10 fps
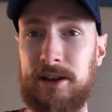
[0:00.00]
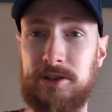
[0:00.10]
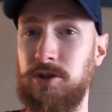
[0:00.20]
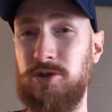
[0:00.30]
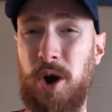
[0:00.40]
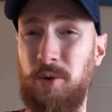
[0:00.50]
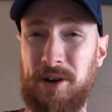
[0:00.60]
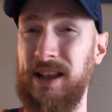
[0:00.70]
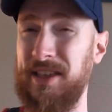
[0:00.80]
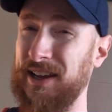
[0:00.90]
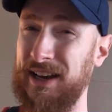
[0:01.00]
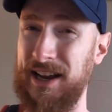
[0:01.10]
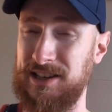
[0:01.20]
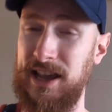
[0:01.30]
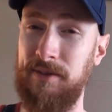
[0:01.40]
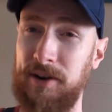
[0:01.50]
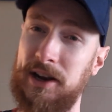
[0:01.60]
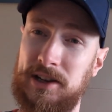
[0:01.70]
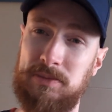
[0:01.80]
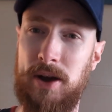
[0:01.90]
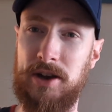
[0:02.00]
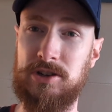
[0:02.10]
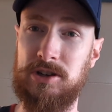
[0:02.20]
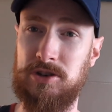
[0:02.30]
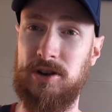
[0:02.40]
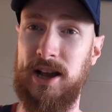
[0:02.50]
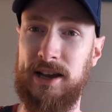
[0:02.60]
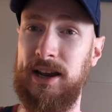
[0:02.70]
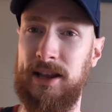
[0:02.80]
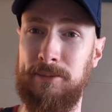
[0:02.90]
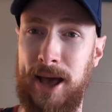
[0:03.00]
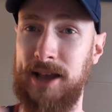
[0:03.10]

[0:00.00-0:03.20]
because you don't need the connectivity as much, because you're not getting